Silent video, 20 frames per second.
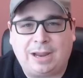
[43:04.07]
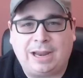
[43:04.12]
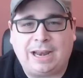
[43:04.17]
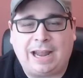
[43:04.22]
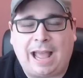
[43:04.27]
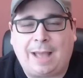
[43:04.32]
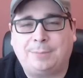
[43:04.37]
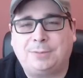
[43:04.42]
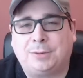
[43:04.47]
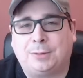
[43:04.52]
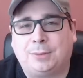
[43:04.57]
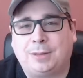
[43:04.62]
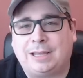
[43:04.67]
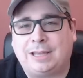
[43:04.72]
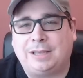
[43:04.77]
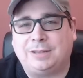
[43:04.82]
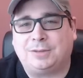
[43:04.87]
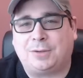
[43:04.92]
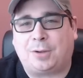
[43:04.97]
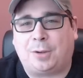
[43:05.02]
there. It absolutely
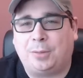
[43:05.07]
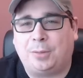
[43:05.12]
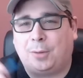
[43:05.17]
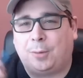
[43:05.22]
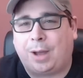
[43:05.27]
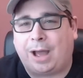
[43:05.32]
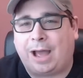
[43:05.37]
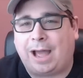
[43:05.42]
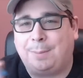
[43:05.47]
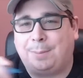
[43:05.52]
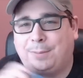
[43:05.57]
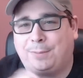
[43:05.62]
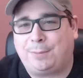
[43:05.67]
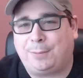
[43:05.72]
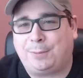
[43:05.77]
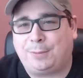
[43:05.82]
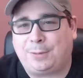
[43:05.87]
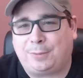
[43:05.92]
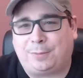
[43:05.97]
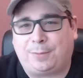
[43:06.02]
is, although I
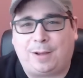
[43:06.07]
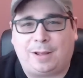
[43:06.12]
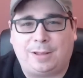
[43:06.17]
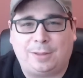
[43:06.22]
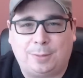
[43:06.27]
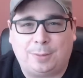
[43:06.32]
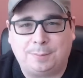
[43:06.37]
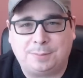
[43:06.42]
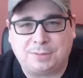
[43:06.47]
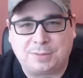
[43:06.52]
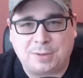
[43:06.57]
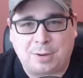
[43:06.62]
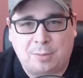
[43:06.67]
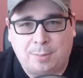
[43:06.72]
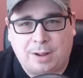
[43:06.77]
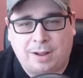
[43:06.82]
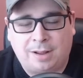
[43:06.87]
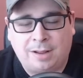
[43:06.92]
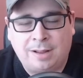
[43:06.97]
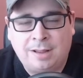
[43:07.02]
prefer their follow up
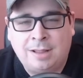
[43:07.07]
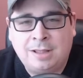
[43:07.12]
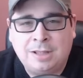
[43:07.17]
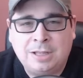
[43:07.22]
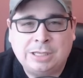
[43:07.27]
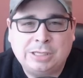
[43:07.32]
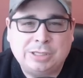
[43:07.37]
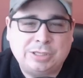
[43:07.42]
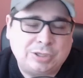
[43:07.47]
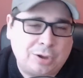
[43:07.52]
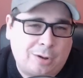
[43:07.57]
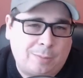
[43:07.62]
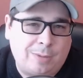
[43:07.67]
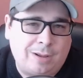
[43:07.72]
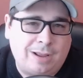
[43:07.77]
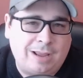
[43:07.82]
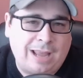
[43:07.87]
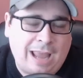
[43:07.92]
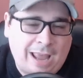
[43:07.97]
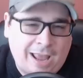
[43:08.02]
Soma.
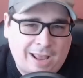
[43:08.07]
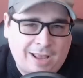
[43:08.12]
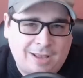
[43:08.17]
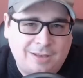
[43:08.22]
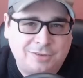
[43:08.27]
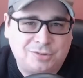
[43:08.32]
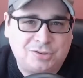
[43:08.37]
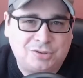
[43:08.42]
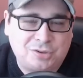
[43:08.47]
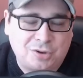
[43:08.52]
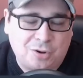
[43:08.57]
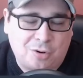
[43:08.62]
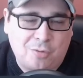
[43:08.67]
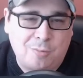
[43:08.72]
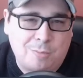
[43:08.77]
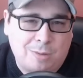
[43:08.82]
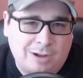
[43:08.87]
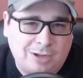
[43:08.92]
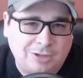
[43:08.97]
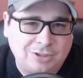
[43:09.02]
Soma has
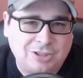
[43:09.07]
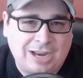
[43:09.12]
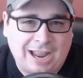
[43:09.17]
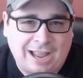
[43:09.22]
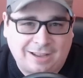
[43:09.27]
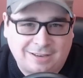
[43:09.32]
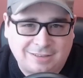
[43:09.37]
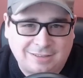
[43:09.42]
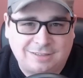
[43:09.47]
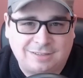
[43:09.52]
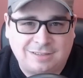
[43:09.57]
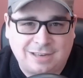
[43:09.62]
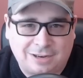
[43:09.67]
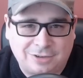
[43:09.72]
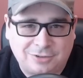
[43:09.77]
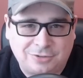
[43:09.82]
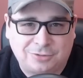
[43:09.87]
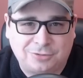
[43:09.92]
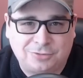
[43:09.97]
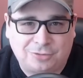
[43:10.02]
so much
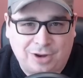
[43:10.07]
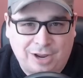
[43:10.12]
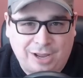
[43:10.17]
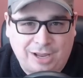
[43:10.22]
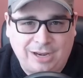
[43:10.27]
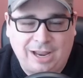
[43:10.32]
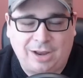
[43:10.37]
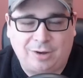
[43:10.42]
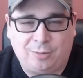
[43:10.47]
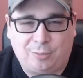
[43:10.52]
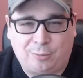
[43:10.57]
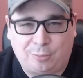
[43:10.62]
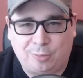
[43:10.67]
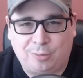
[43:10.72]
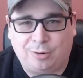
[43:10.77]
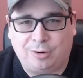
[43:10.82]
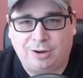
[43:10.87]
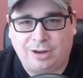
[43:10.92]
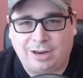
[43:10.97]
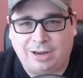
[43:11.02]
existential dread and
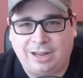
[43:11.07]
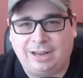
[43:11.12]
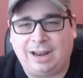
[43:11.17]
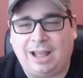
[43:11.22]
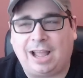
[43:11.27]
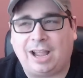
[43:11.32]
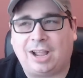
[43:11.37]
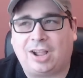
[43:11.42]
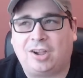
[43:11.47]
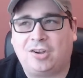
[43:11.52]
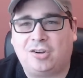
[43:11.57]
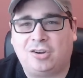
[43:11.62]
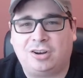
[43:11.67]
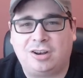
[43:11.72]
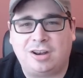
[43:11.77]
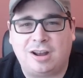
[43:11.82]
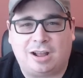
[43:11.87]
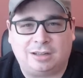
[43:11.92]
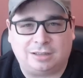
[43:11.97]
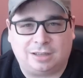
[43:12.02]
horror in it. I
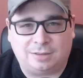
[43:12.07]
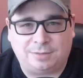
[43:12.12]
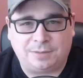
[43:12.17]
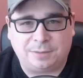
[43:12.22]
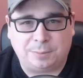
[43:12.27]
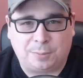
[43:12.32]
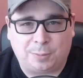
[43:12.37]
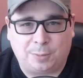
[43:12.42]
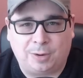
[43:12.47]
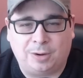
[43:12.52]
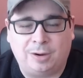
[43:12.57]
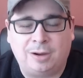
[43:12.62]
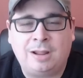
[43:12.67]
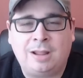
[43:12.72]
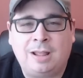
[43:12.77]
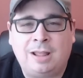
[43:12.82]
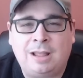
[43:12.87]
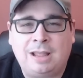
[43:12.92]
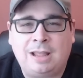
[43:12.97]
could not love it more